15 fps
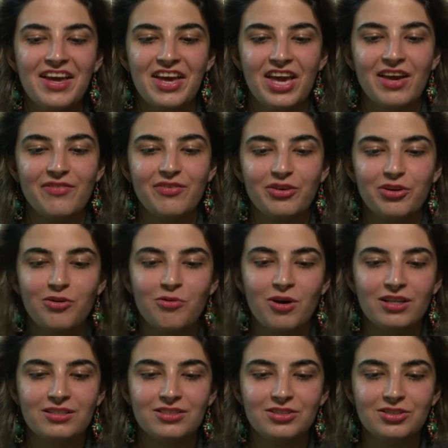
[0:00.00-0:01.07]
if you don't
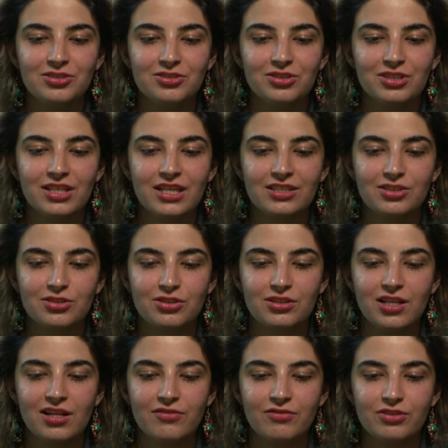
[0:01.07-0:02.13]
want to get
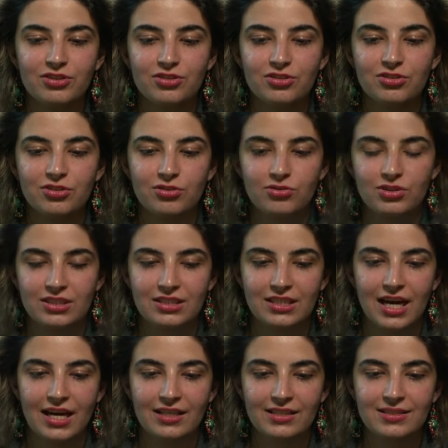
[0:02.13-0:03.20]
yourself into those
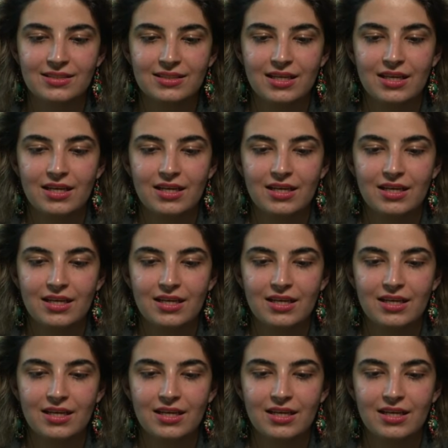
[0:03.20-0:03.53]
attacks